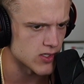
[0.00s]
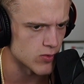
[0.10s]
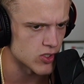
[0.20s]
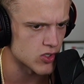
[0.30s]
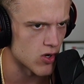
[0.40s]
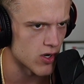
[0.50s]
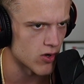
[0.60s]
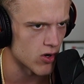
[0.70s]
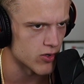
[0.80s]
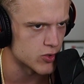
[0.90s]
so we're just on
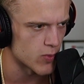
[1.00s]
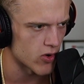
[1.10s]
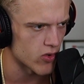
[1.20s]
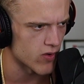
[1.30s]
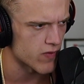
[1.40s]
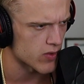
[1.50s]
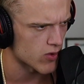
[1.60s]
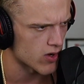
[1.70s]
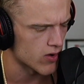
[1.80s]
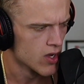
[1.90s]
Are you smarter than a fifth
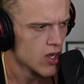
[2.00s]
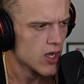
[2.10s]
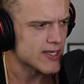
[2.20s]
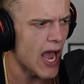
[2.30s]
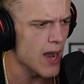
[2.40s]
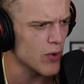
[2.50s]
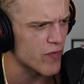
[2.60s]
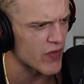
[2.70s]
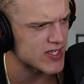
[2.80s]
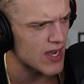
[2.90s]
grader? Tonbol
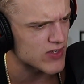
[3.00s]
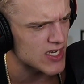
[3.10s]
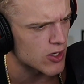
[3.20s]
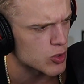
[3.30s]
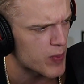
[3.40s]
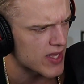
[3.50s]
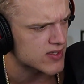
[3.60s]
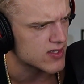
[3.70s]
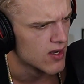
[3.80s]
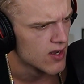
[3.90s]
for the 1700 bits.